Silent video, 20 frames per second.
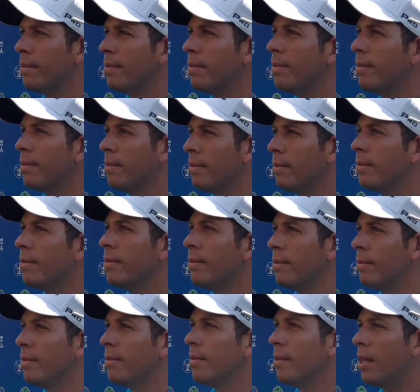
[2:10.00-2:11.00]
got to be
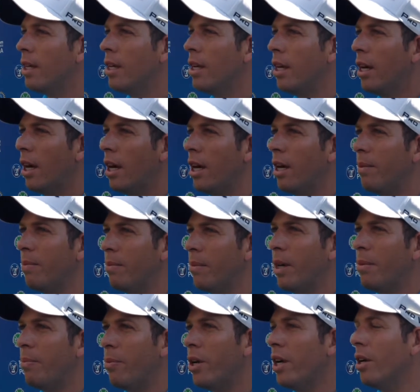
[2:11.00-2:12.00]
confident. Um,
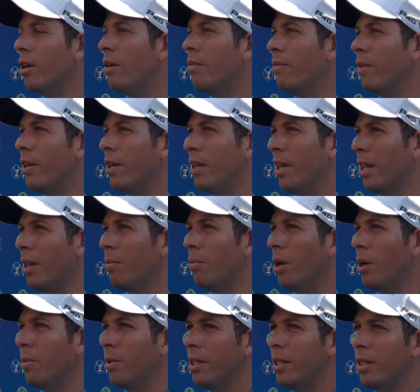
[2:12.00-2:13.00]
I'm pretty confident at the
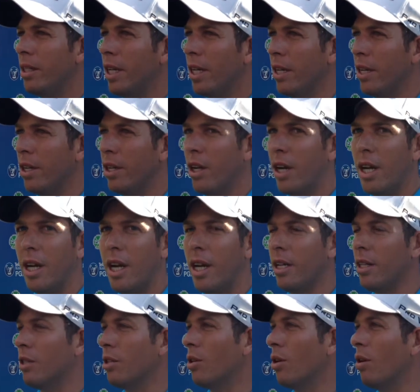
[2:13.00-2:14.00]
moment. Uh, you know, I
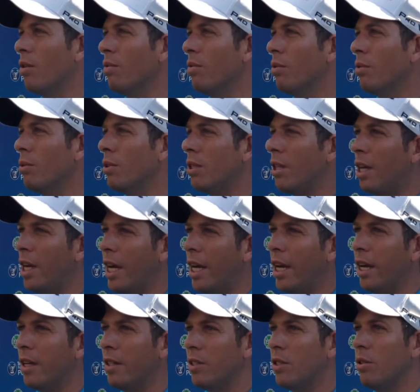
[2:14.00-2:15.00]
like this golf course. The
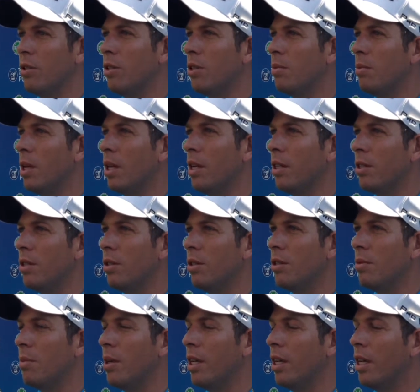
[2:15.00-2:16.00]
layout suits uh,
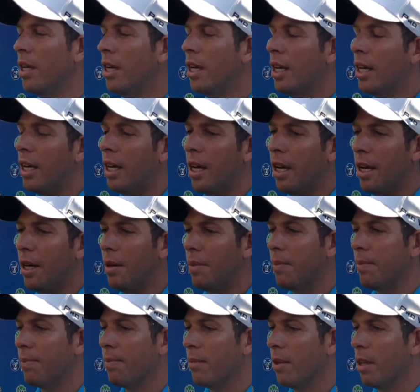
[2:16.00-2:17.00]
suits me.
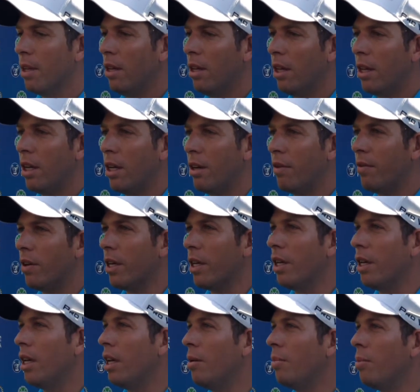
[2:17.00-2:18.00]
Um, you know, if I
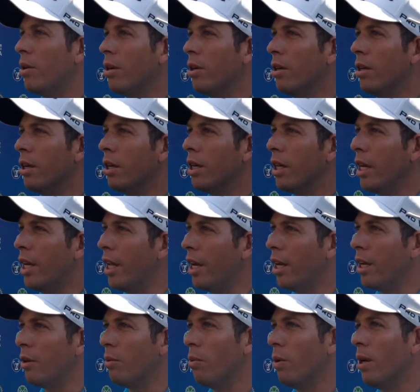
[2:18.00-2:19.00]
can keep on
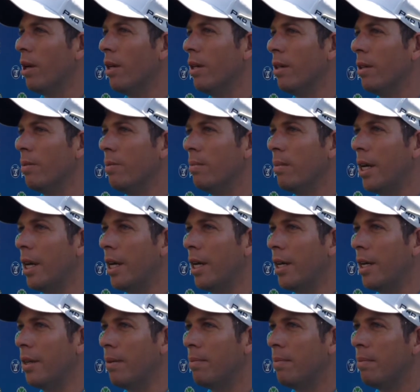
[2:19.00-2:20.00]
hitting it well,
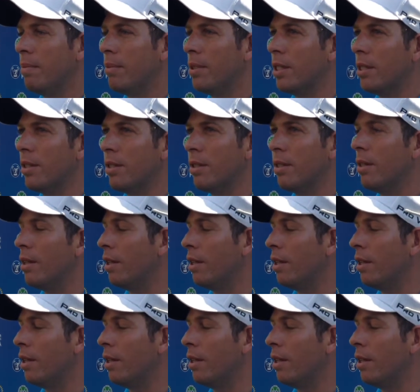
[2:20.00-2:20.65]
uh, just